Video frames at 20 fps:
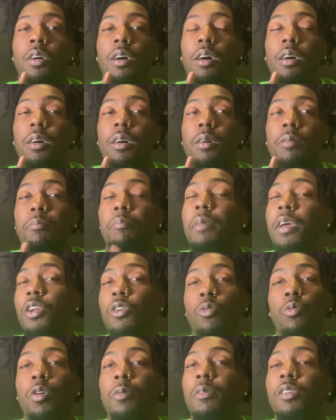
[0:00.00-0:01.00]
um, men
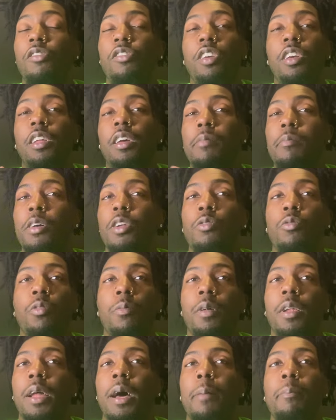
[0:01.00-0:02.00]
or women cheating, men or
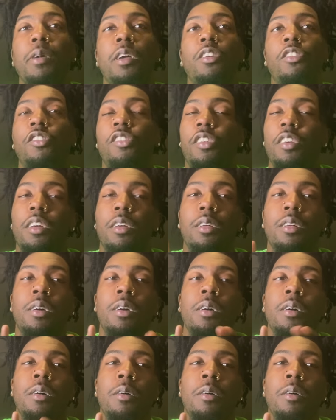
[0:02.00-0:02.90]
women not being shit,